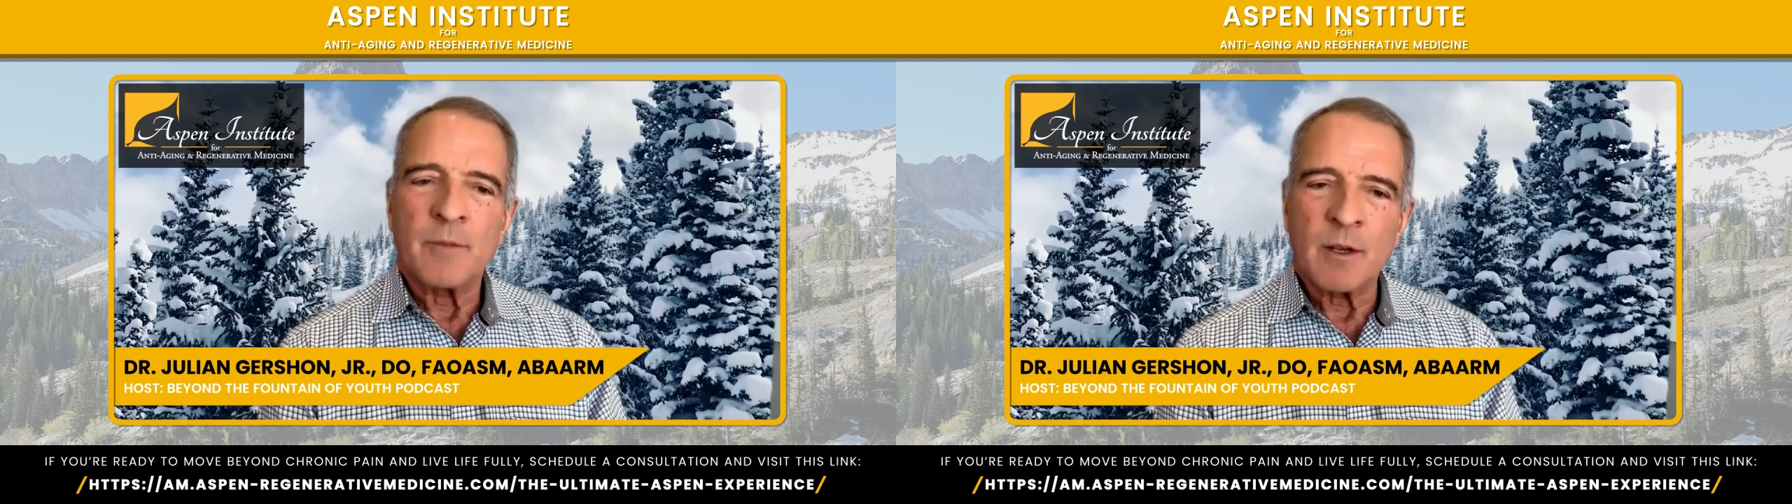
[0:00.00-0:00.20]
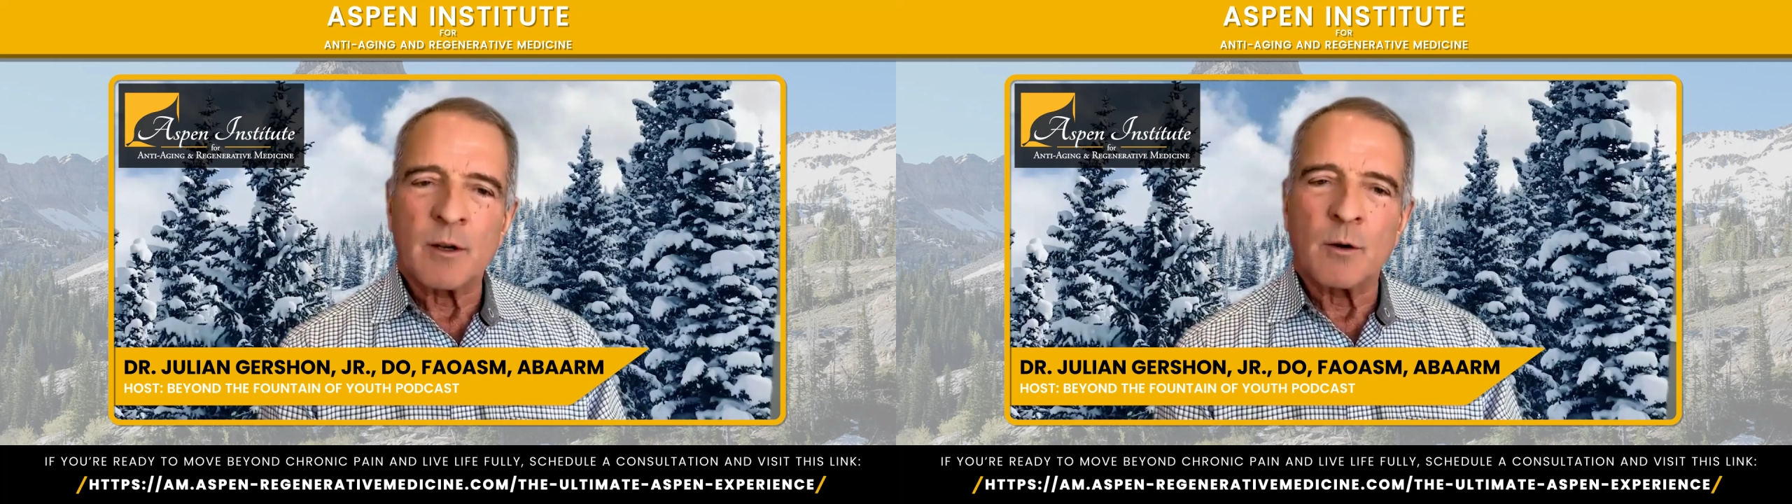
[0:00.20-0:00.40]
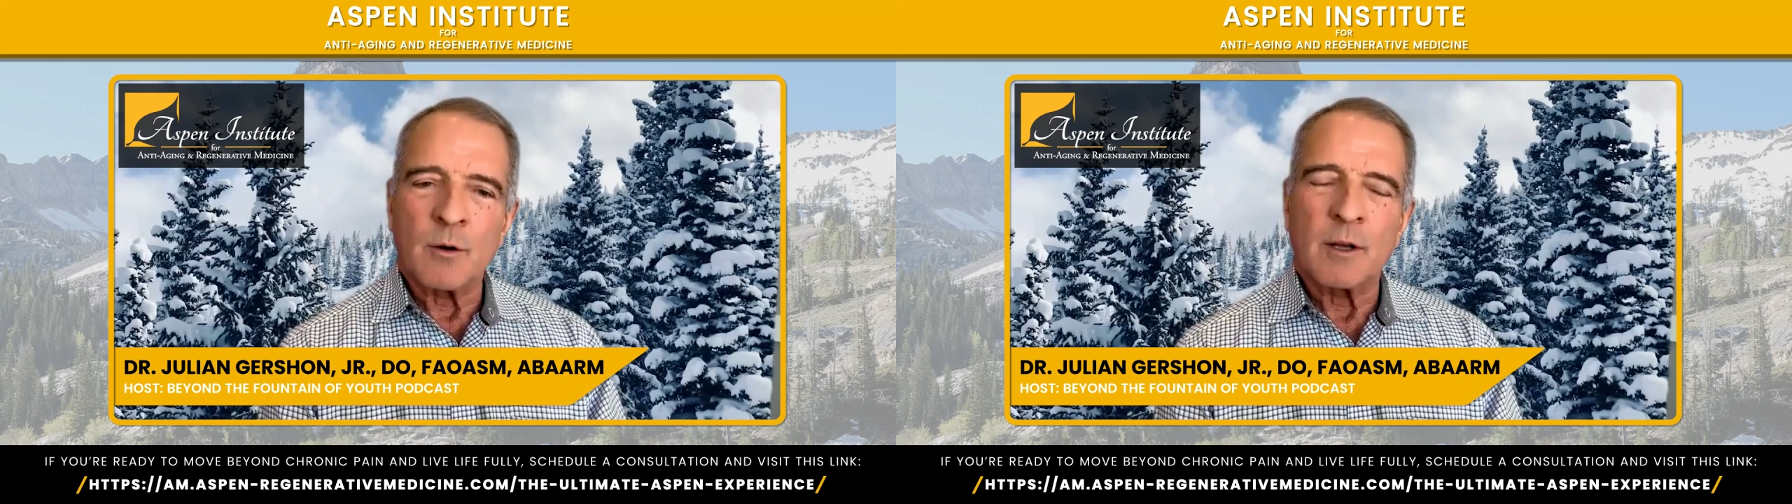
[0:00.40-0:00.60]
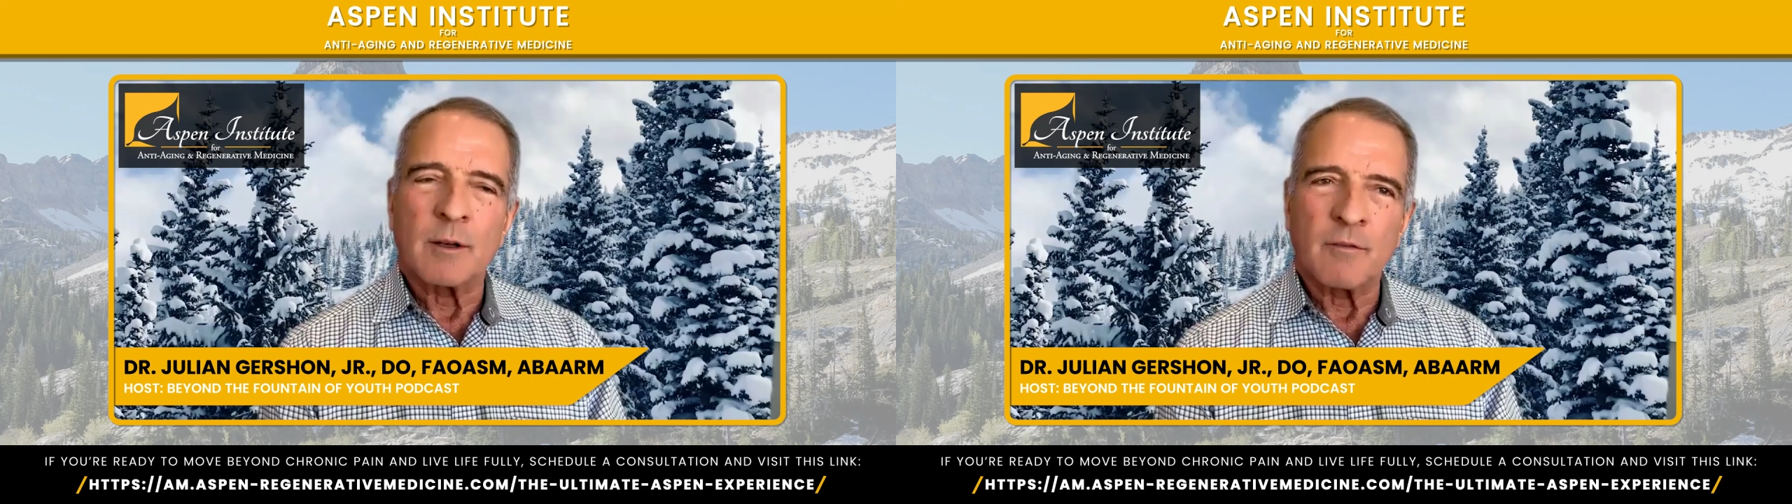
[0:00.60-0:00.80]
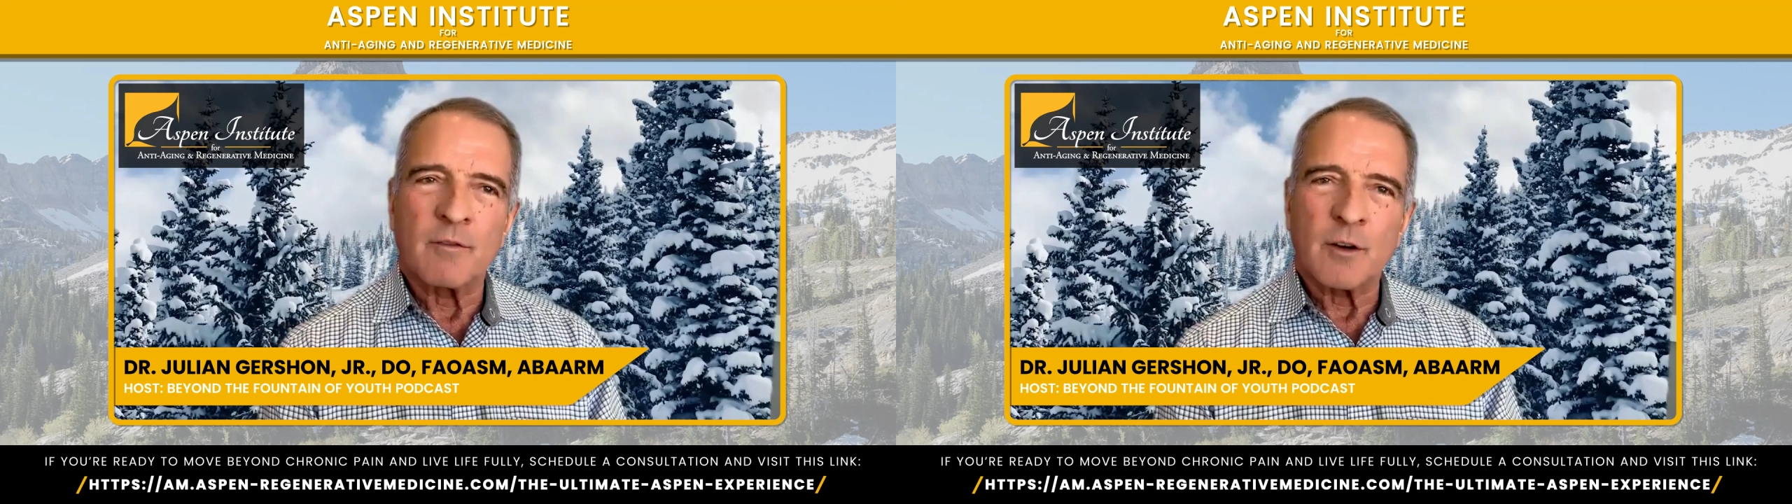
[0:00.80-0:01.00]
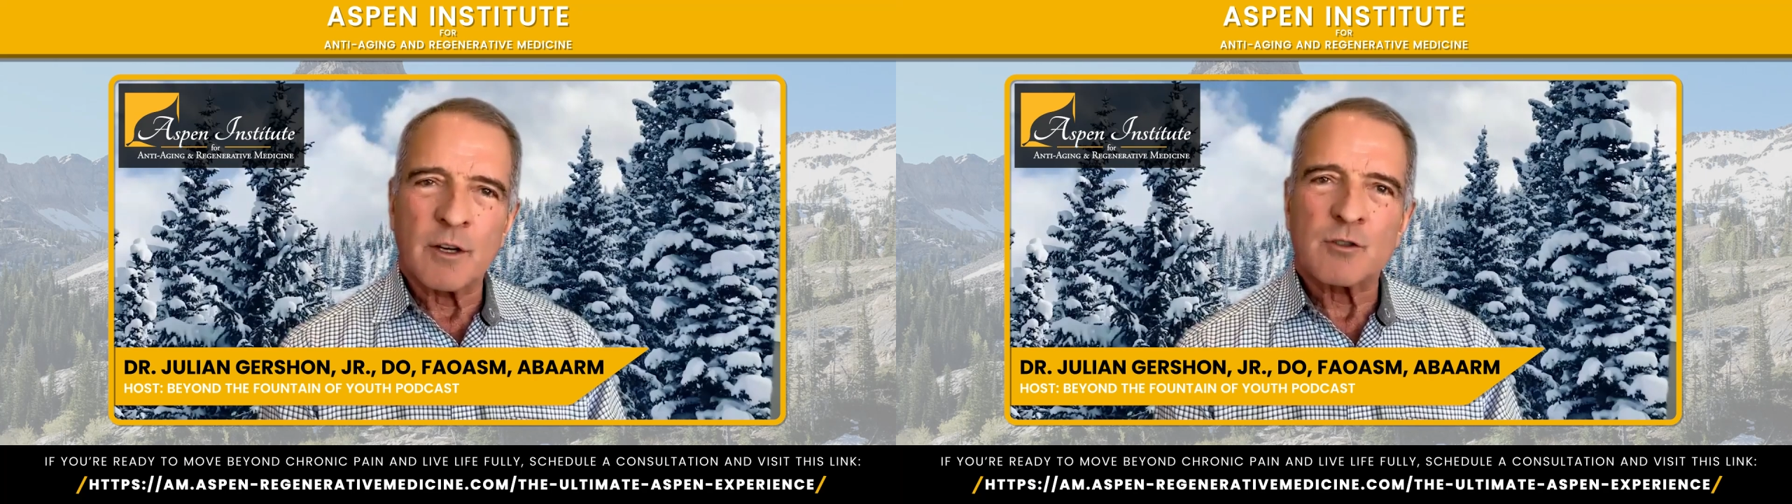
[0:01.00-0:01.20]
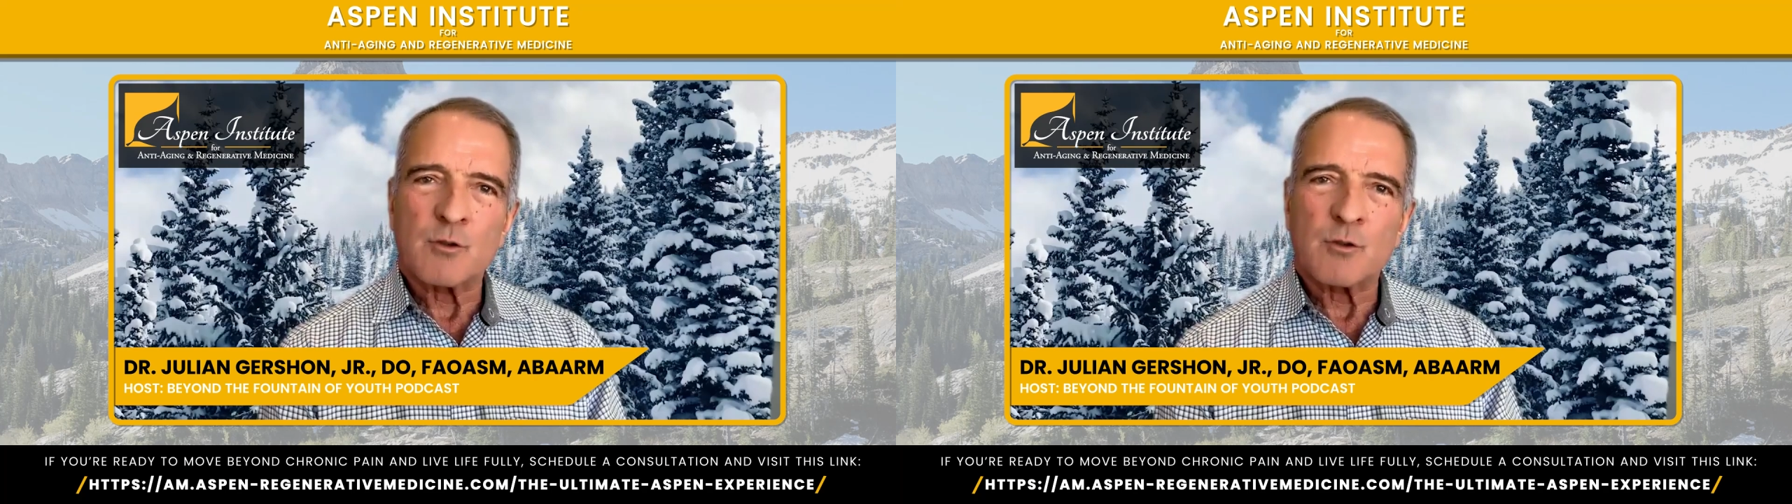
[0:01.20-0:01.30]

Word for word: You know, in a very